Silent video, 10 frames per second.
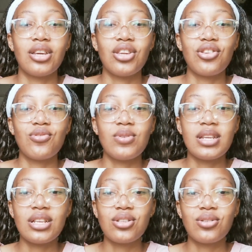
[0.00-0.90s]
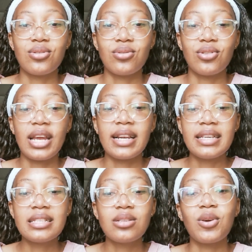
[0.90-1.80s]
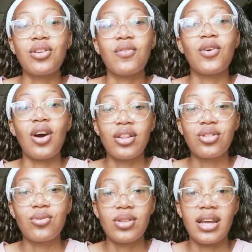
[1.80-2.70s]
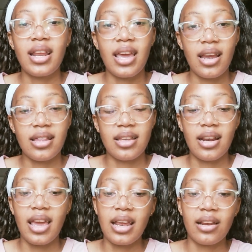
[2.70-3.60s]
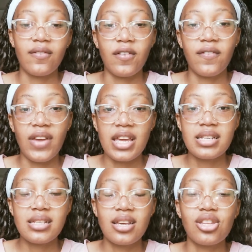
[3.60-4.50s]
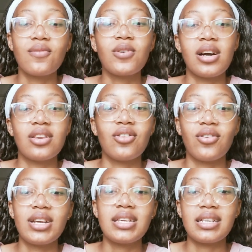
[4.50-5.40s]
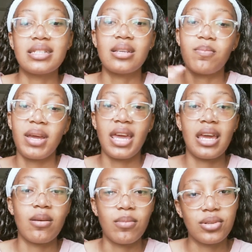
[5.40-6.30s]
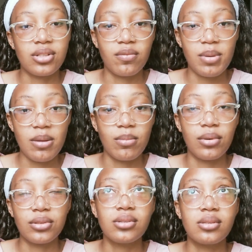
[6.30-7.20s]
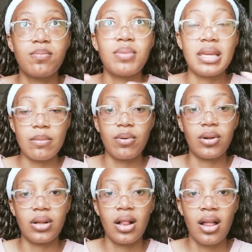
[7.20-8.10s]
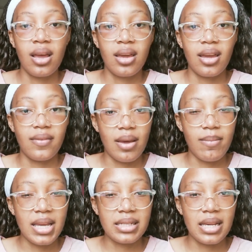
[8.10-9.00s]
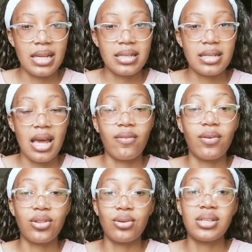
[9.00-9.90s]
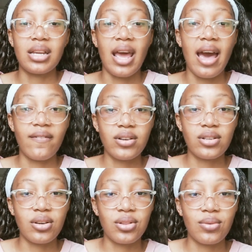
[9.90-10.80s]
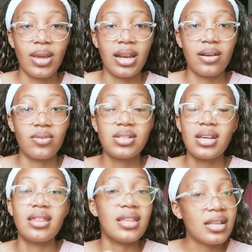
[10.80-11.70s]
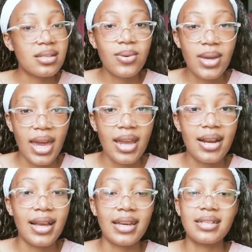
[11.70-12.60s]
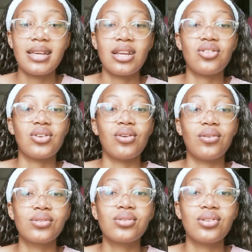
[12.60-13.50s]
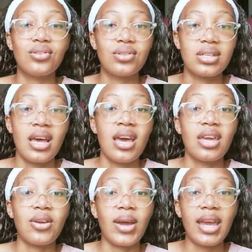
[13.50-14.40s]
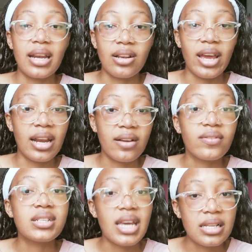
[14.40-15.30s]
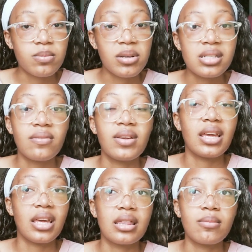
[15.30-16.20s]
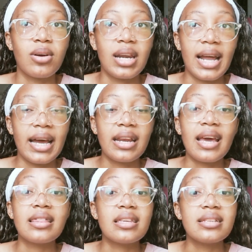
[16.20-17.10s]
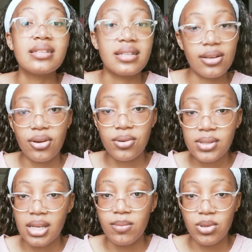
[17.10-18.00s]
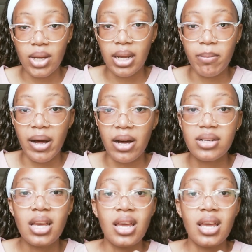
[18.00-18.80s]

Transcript: you need to, at least when you've gone through that A-level phase, you're already a step ahead most people, if that makes sense. And for those that haven't gone through A-levels, that's okay. Like I said, you can also use your A-level textbooks if you get them online, and these Z notes that I'm talking about